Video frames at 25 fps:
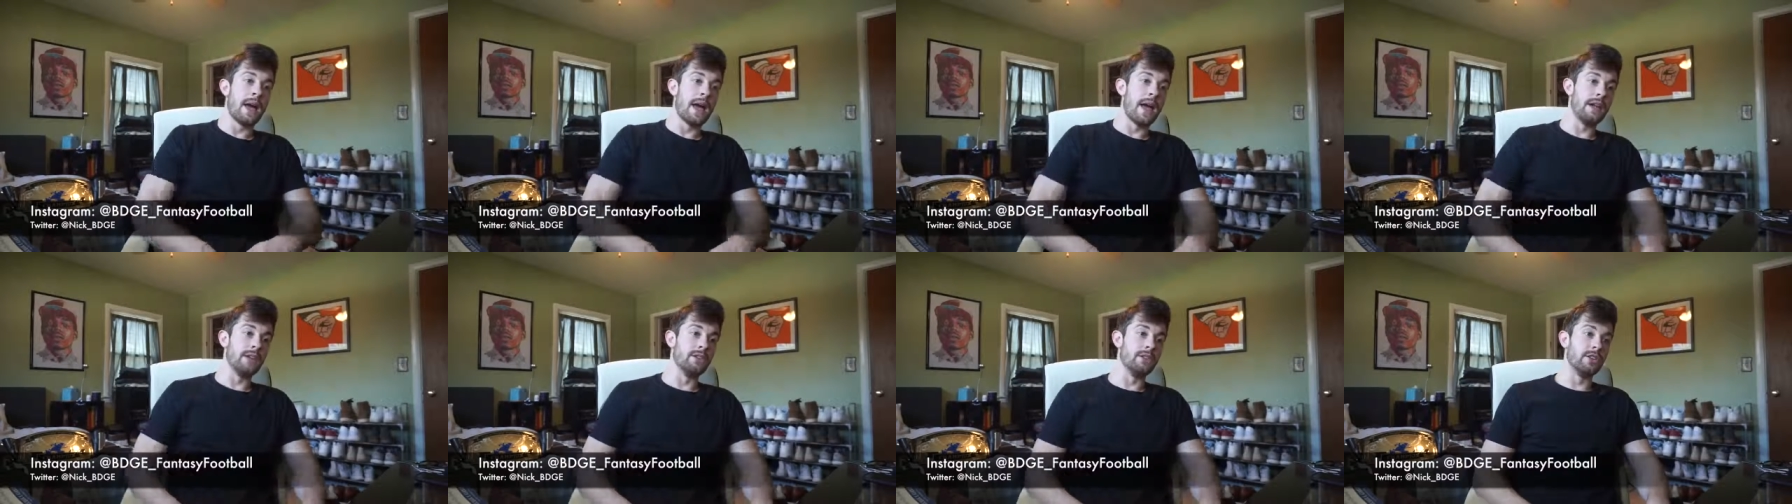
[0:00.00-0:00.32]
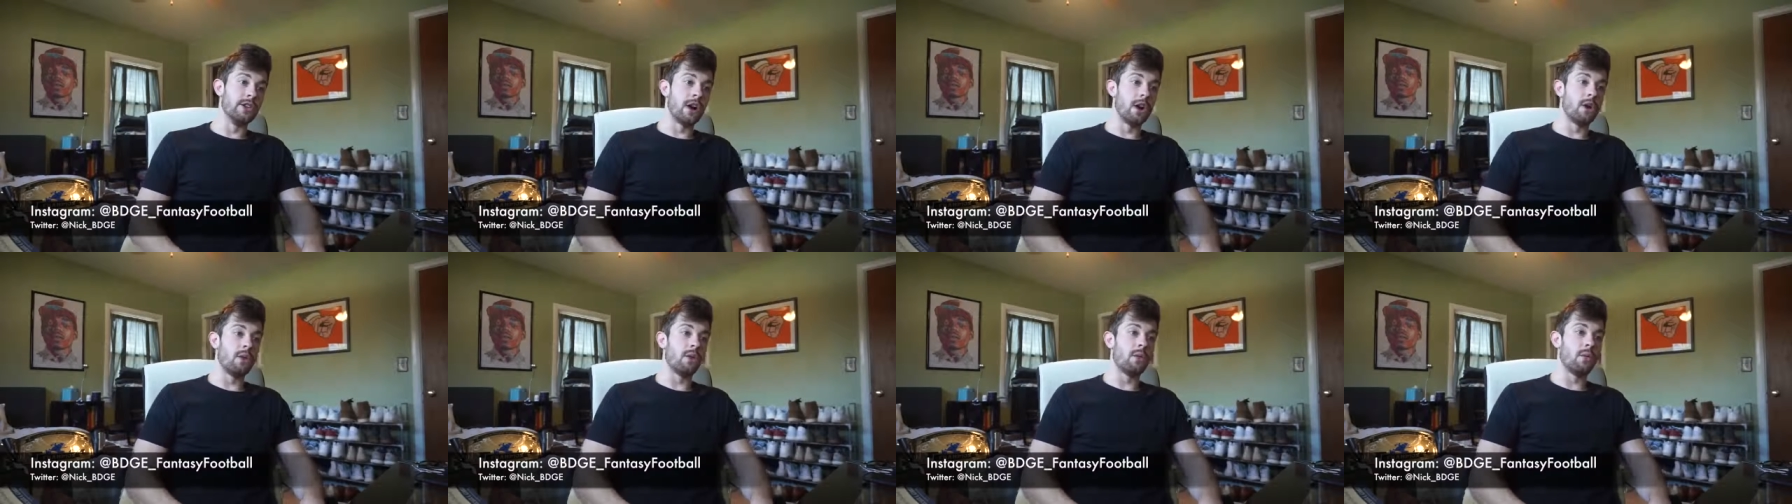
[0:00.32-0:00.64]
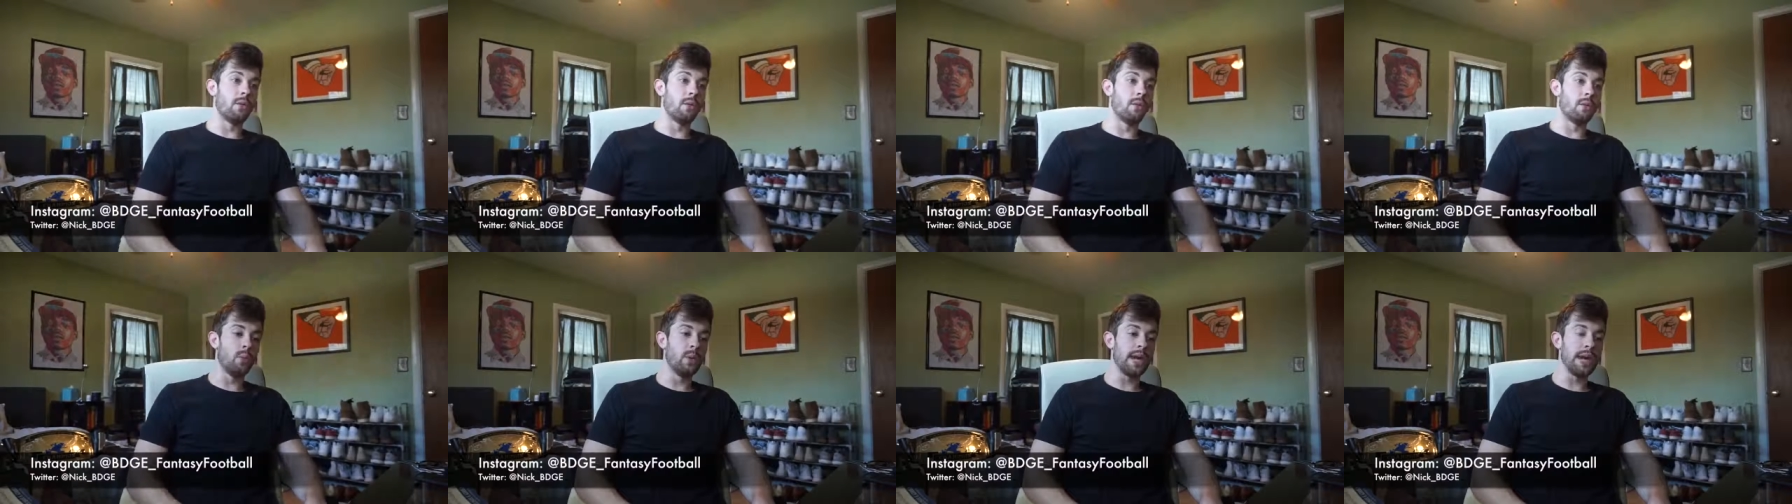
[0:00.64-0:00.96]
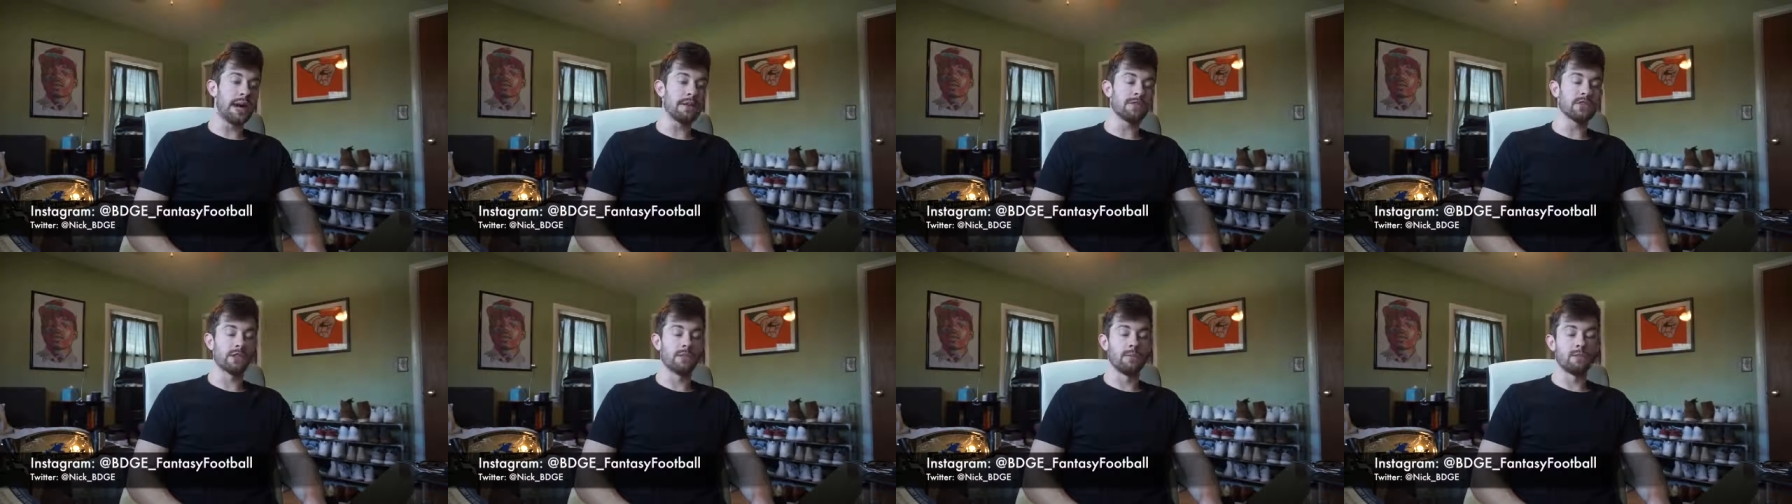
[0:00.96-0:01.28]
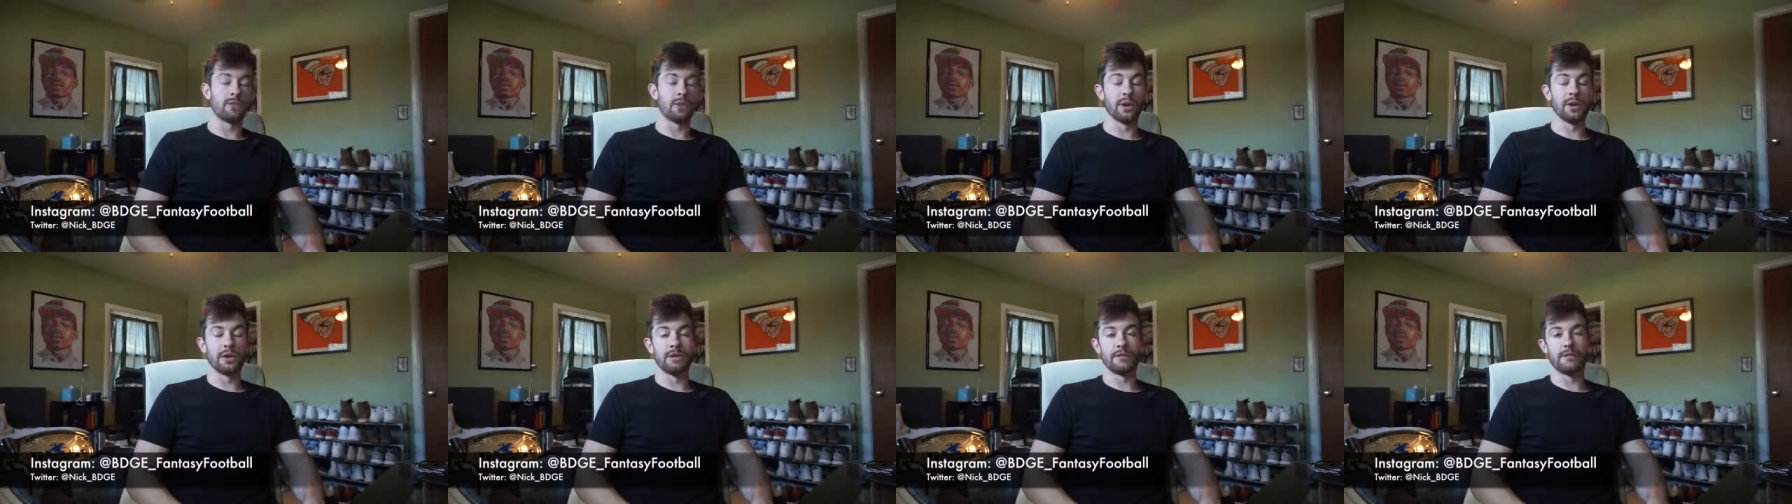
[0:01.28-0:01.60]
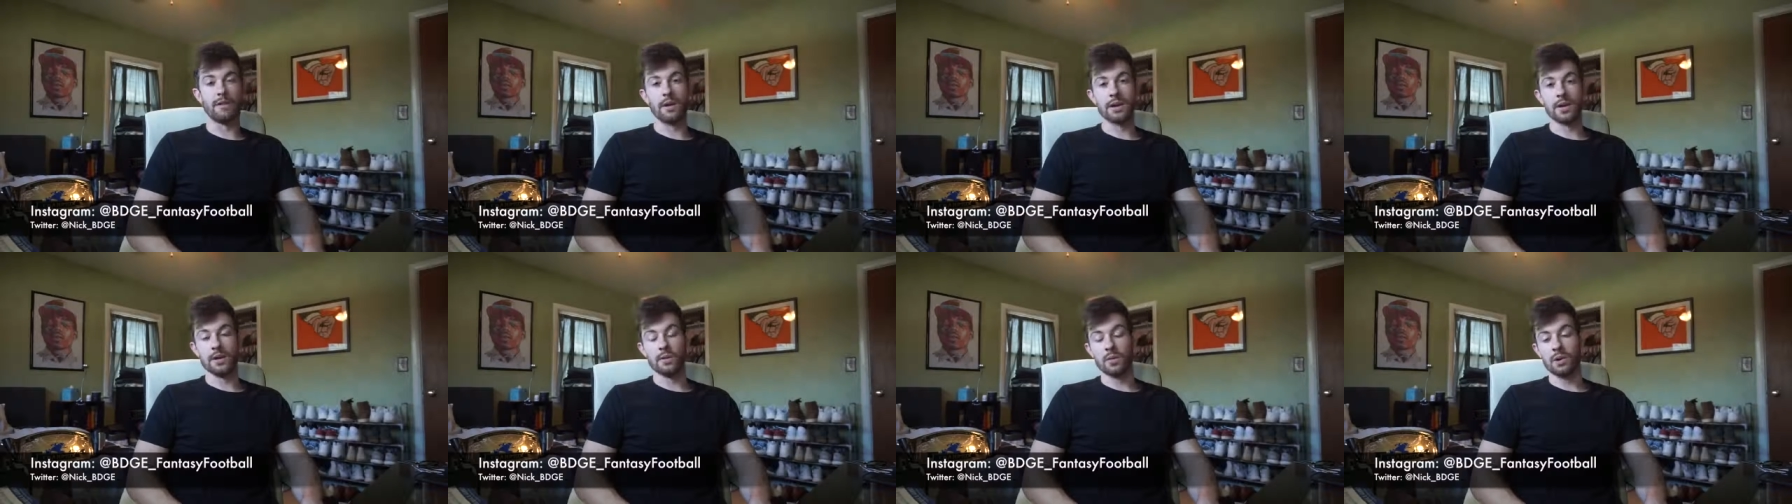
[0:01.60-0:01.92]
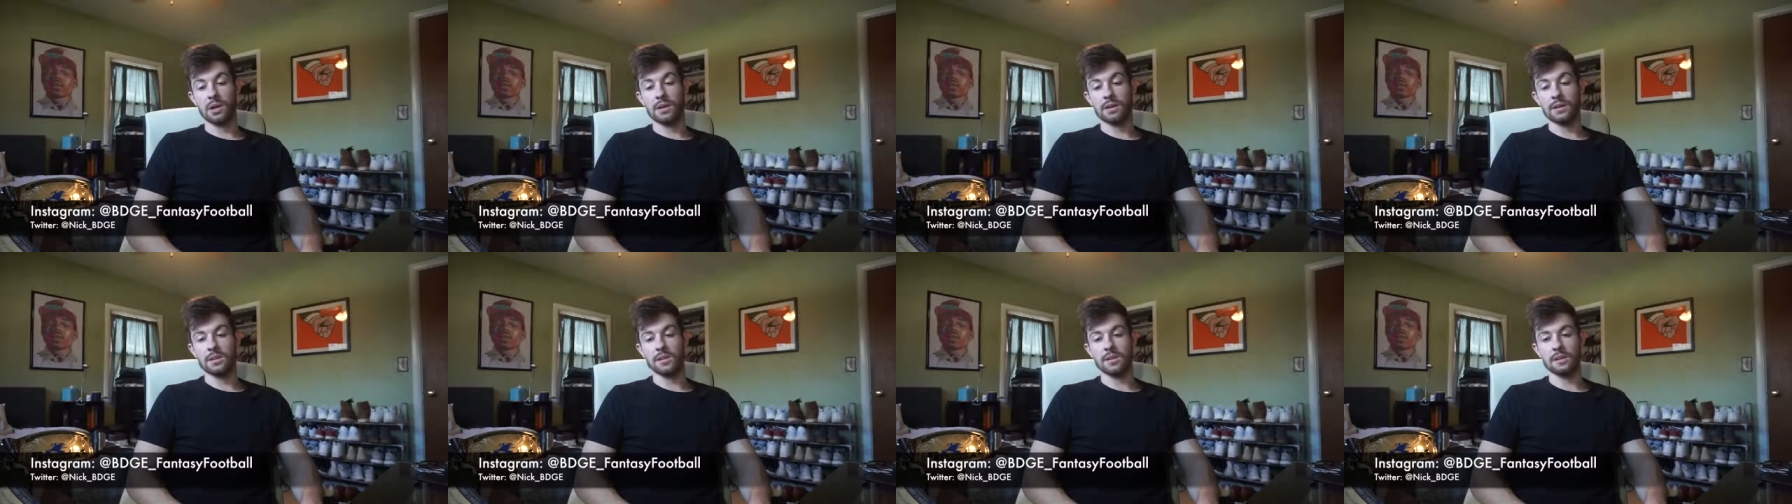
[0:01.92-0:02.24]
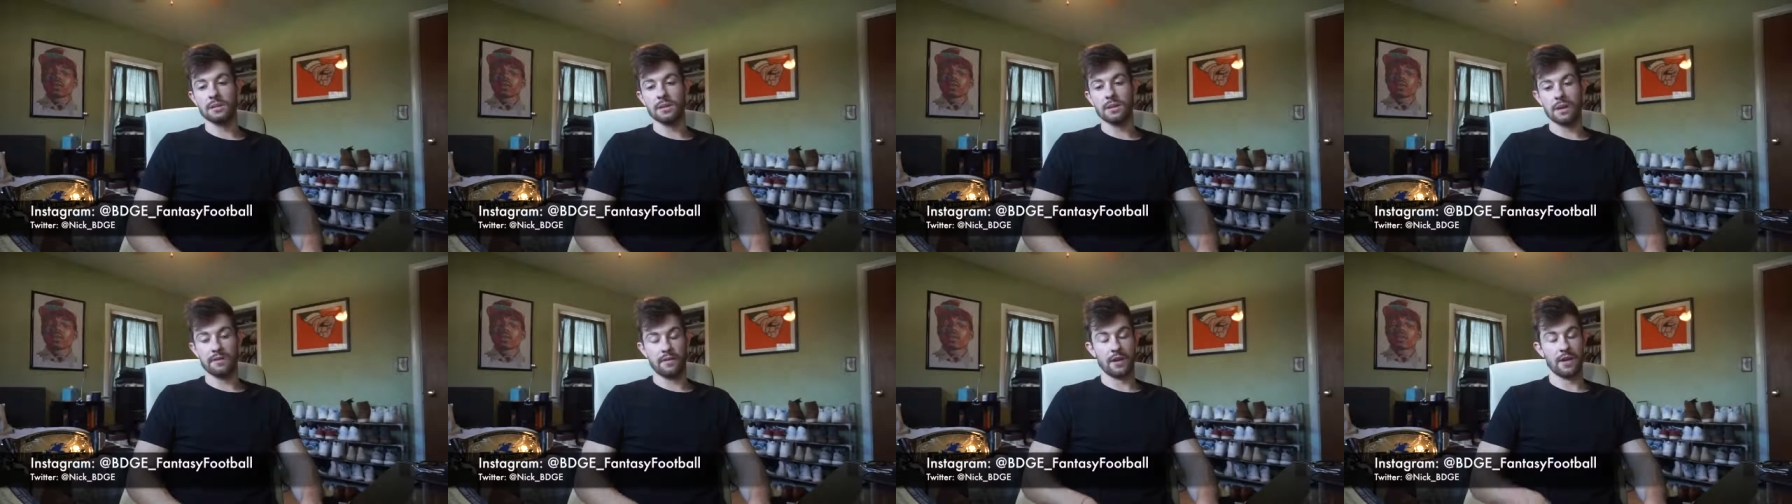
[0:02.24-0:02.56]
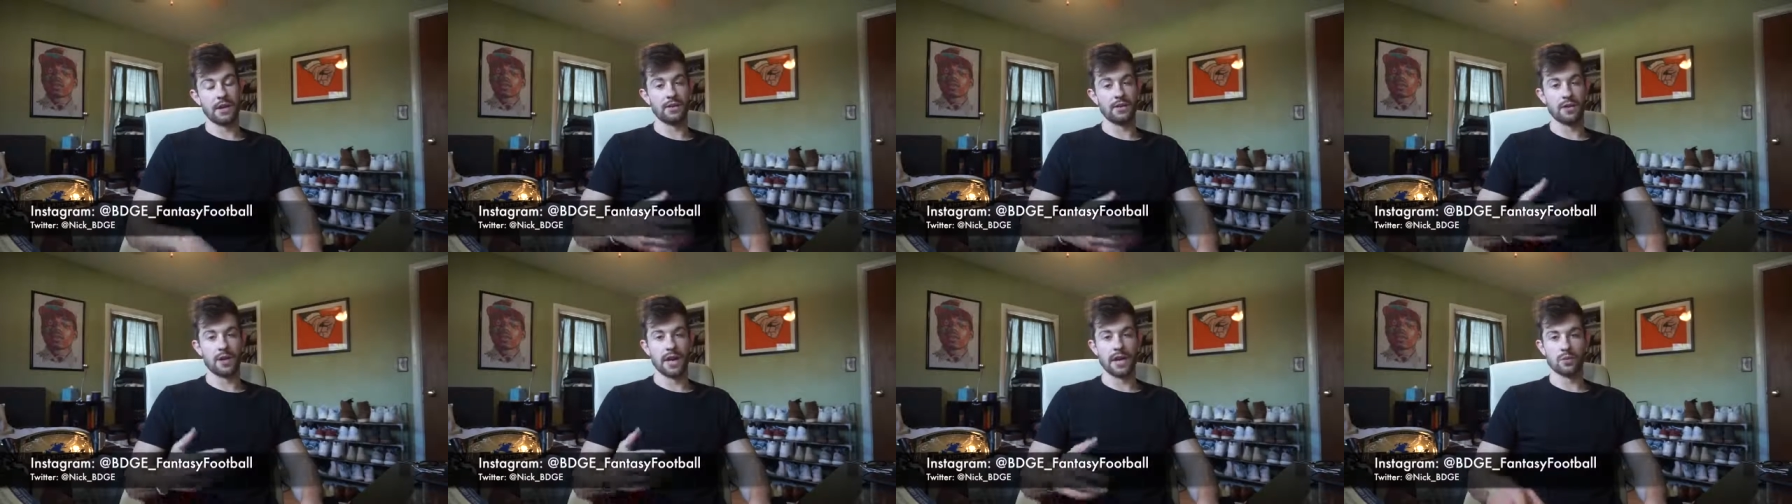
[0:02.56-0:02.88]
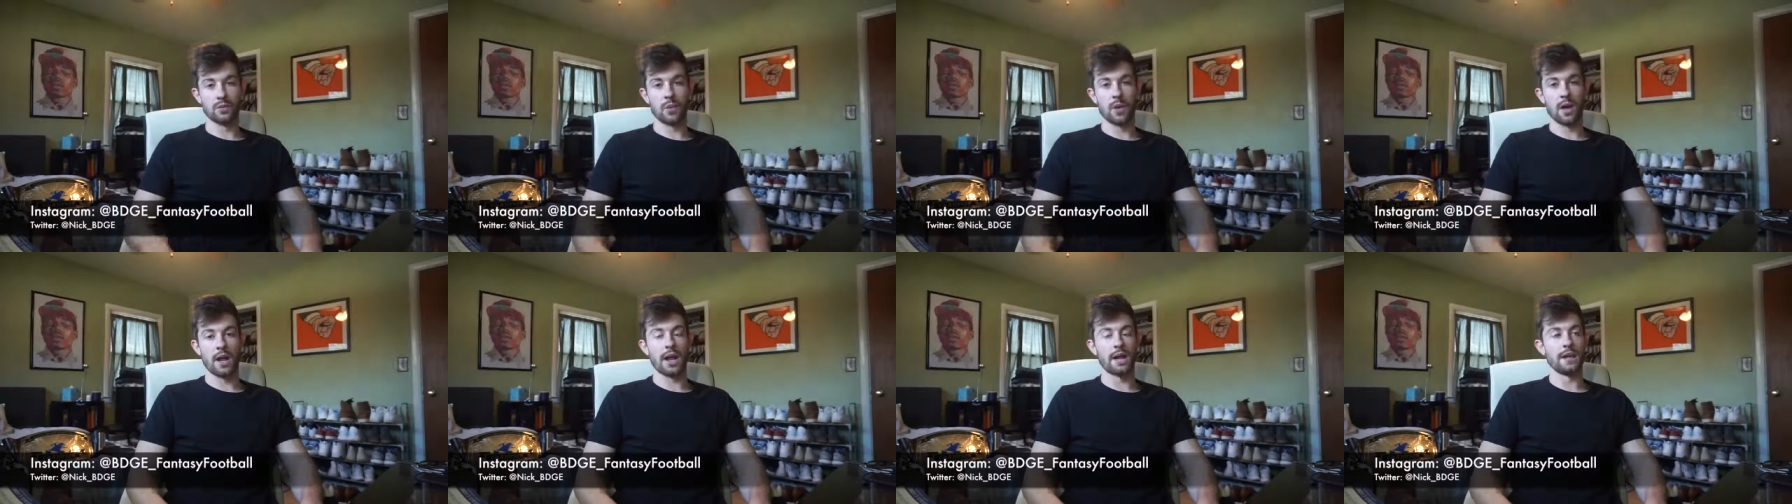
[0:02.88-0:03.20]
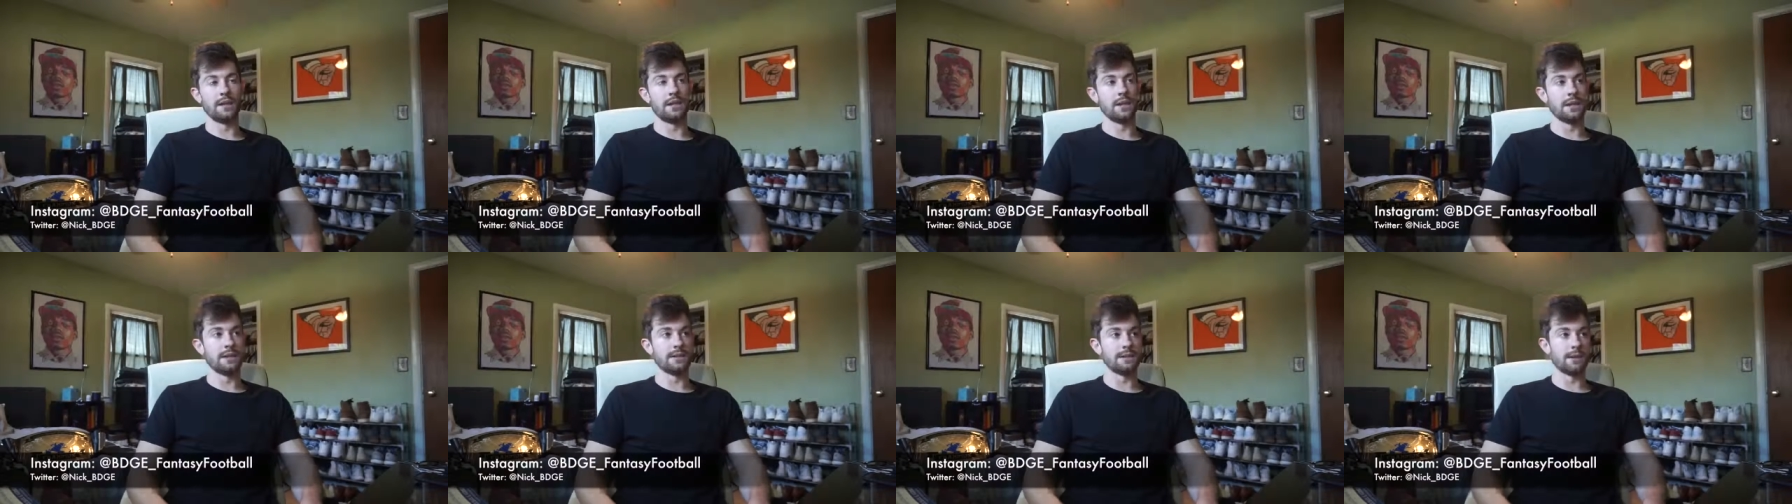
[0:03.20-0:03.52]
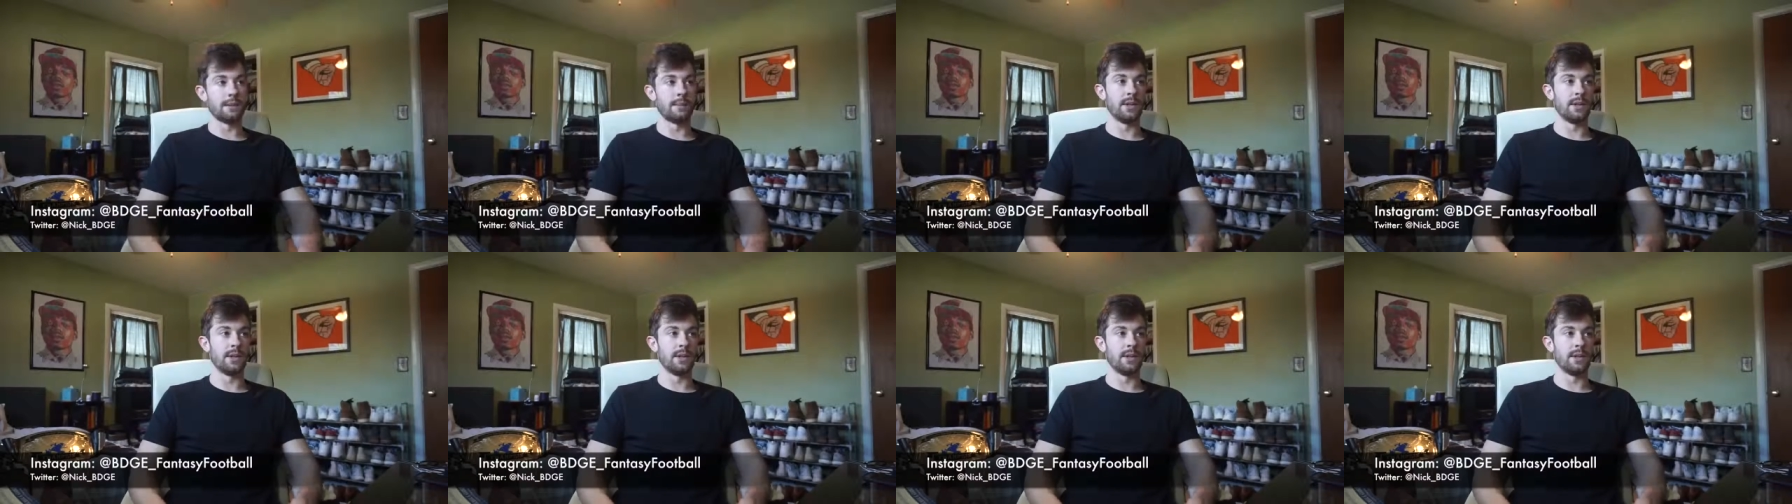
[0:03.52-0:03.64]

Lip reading: And, you know, we have some really funny ones, if any of you guys want ideas.